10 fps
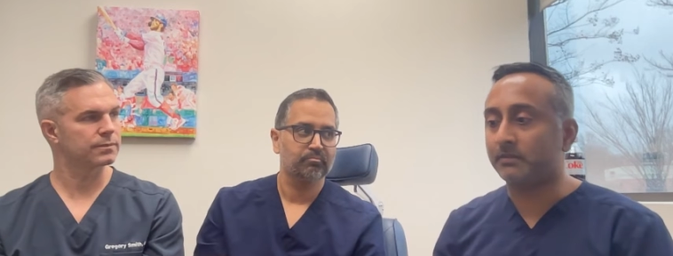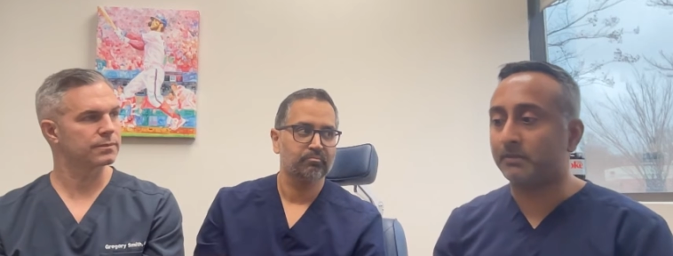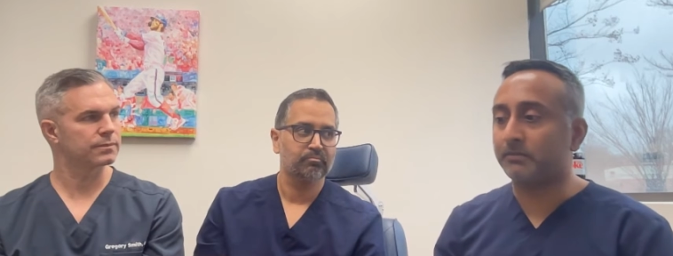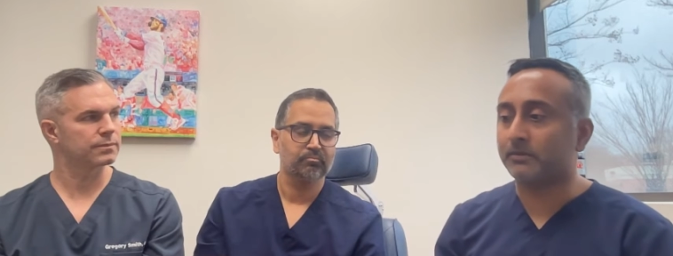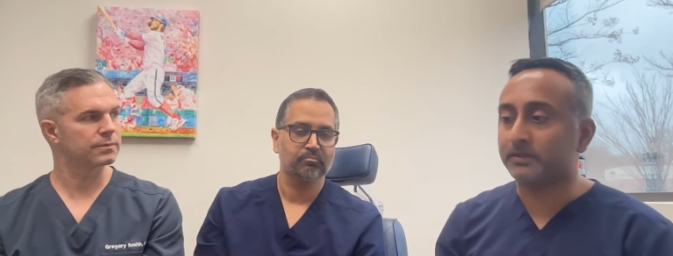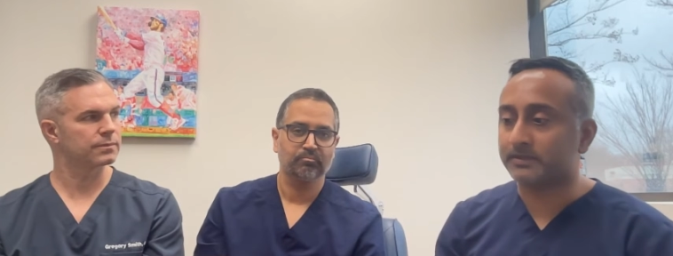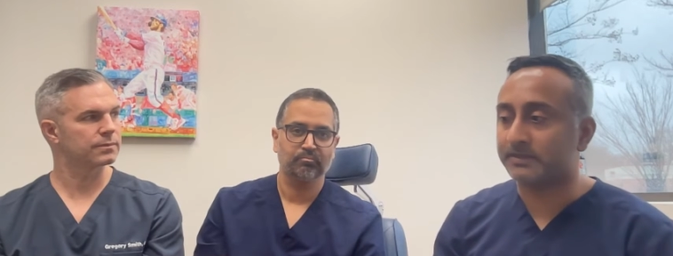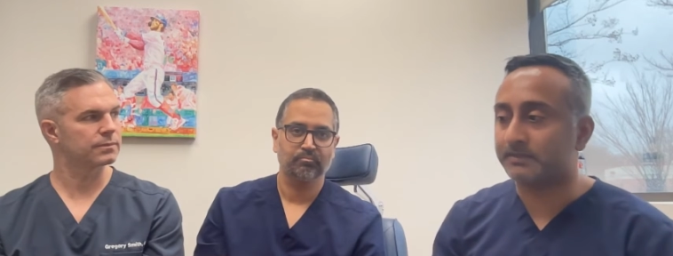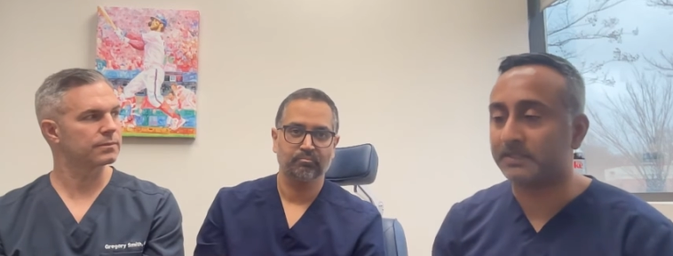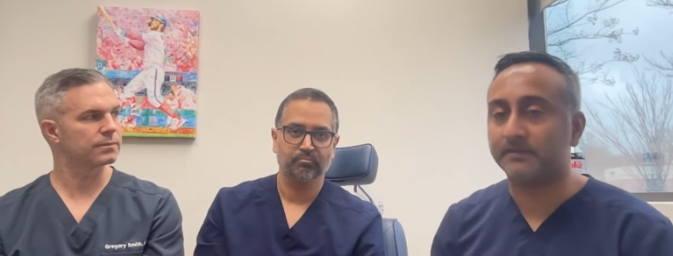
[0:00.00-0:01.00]
Speaker 1: bit more
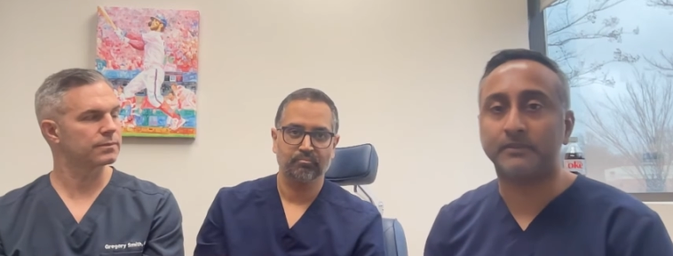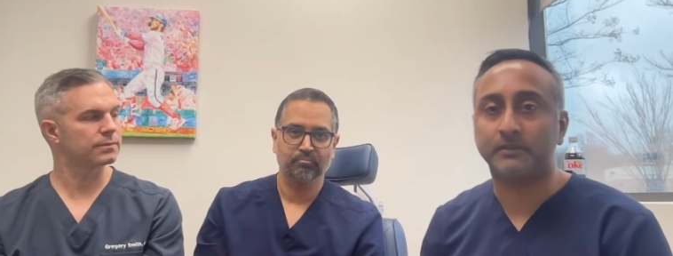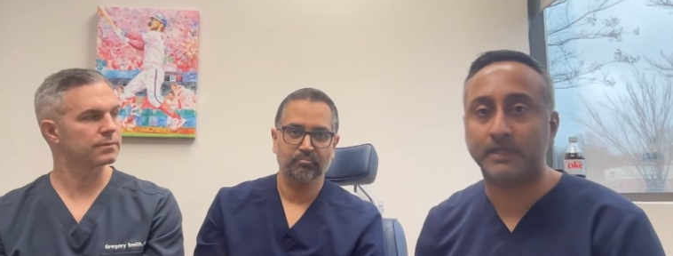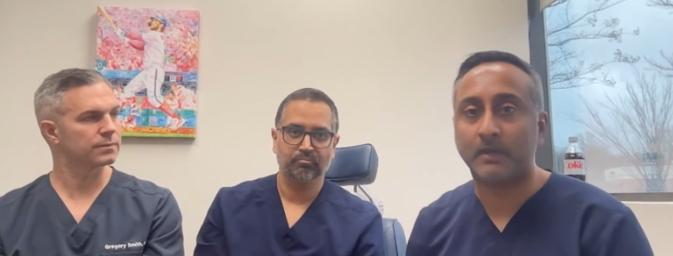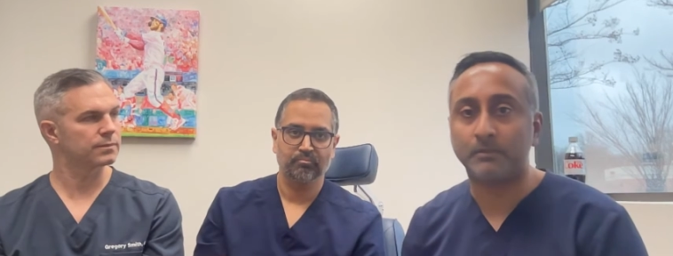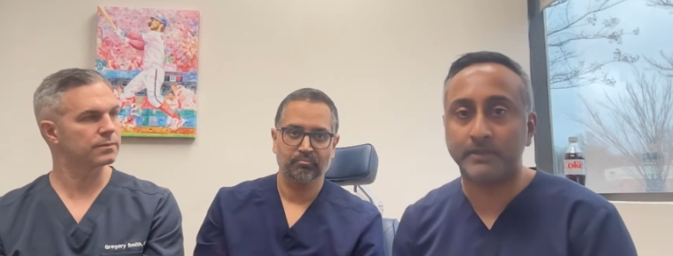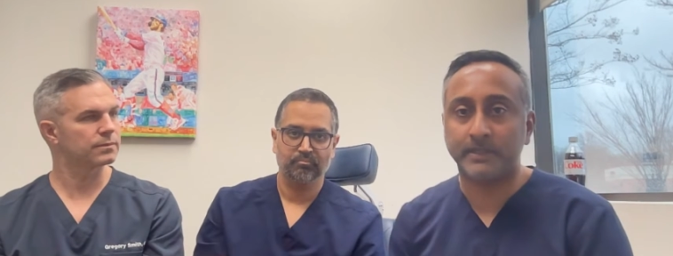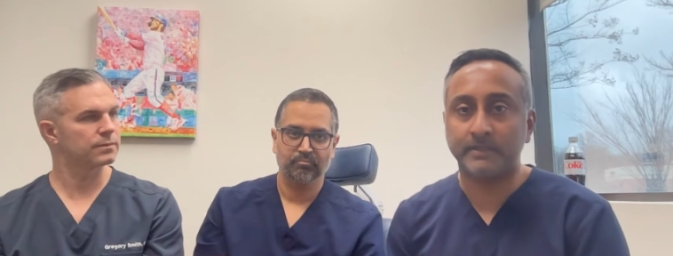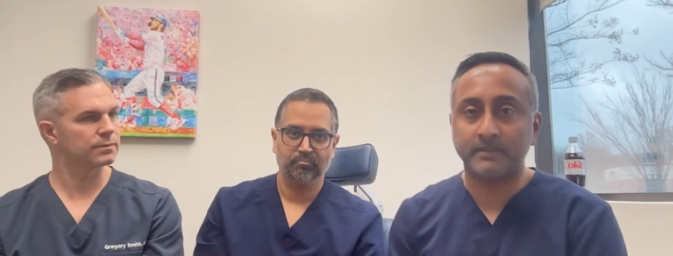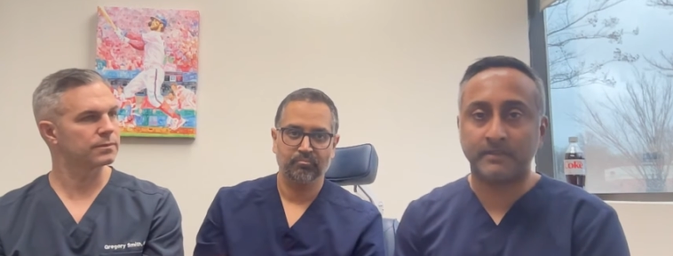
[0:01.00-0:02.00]
specific or
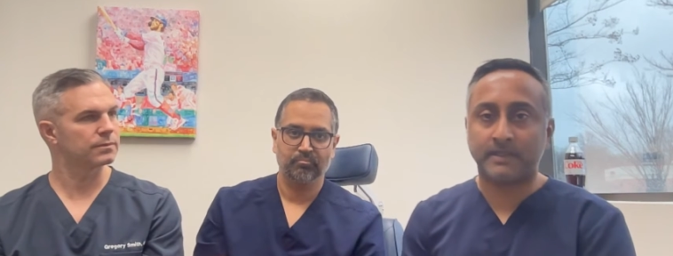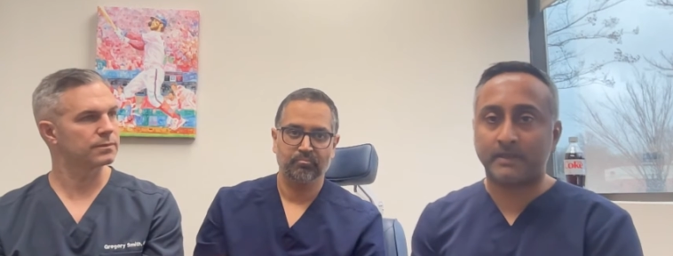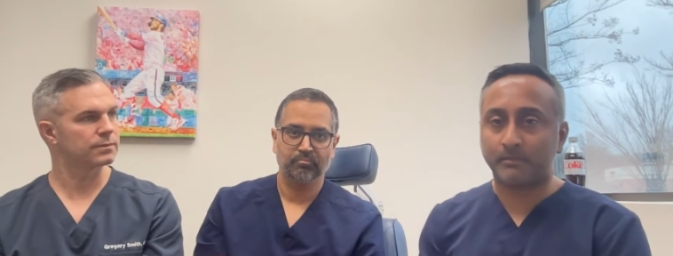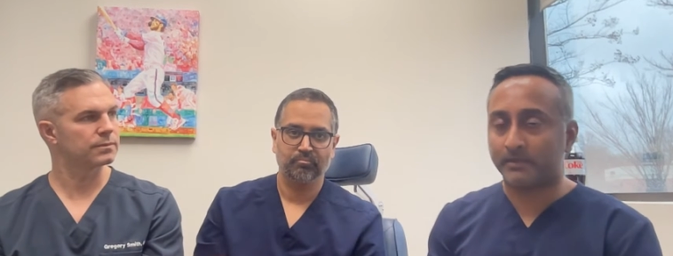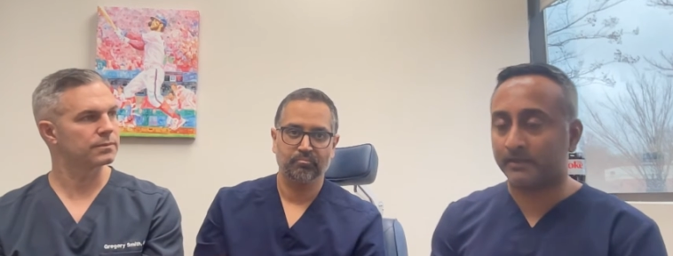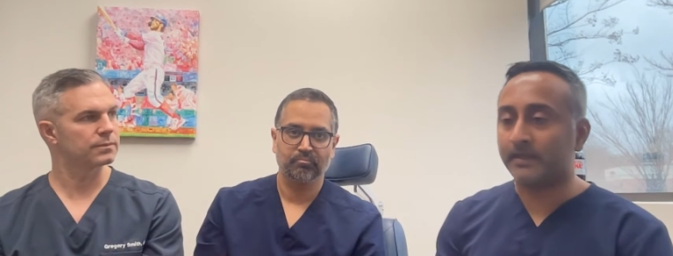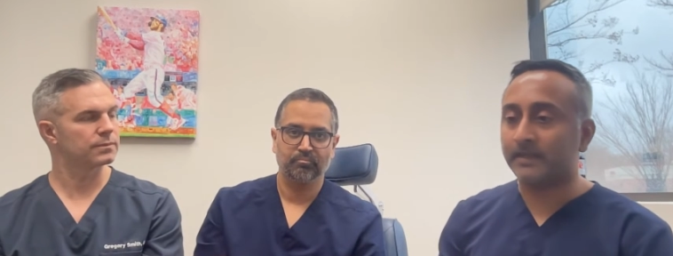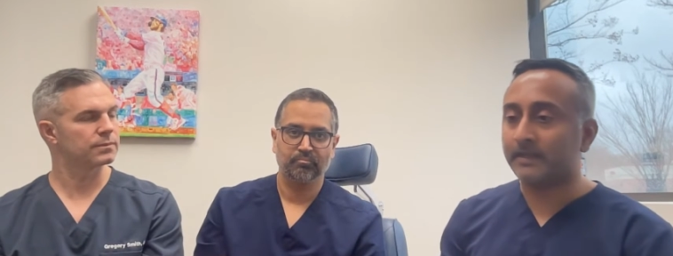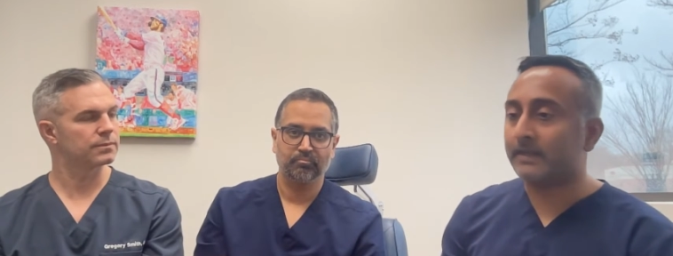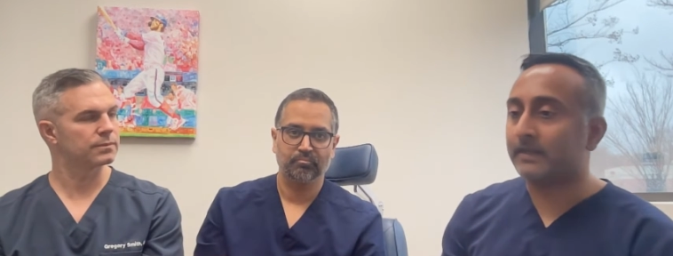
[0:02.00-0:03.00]
complicated than that, but
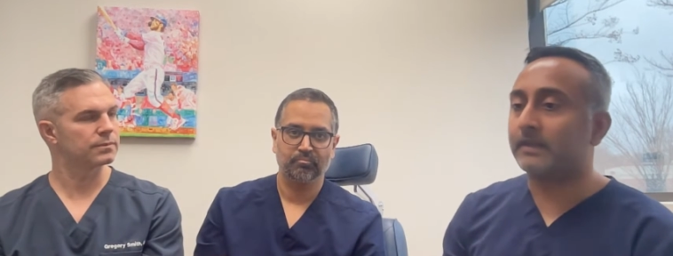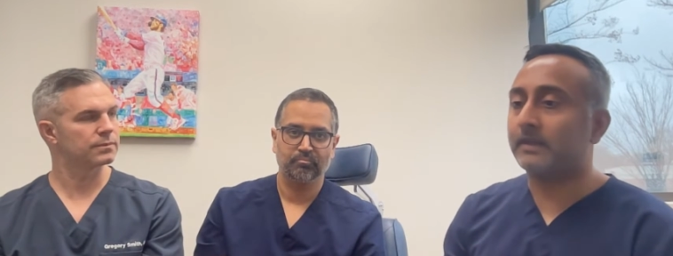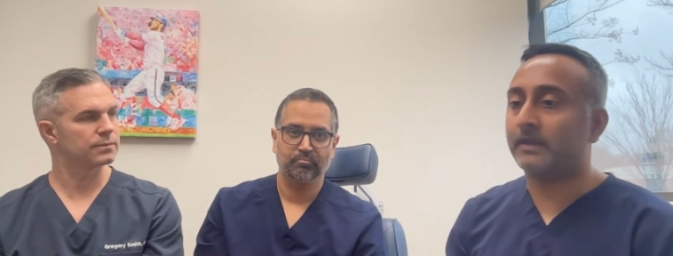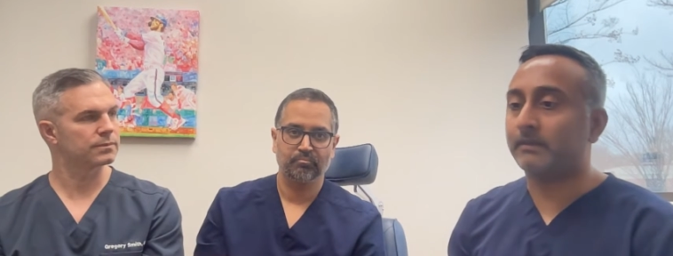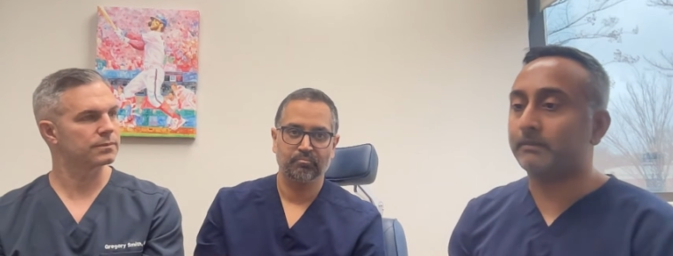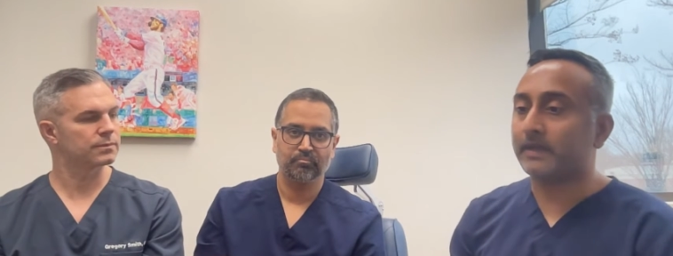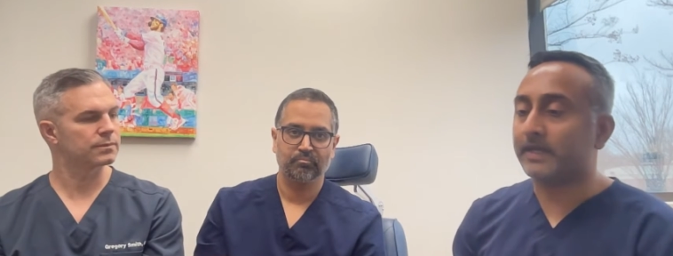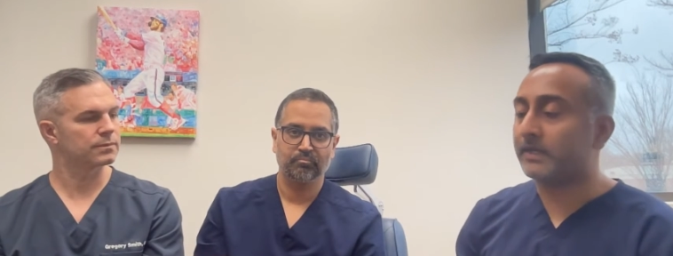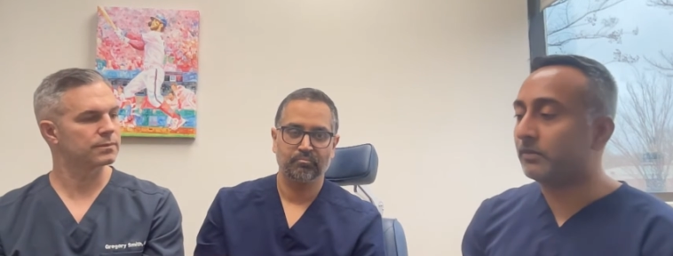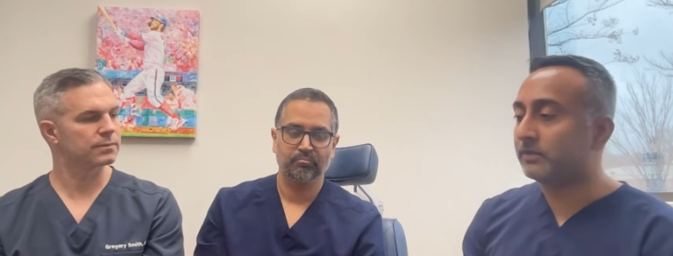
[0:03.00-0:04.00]
um, anyone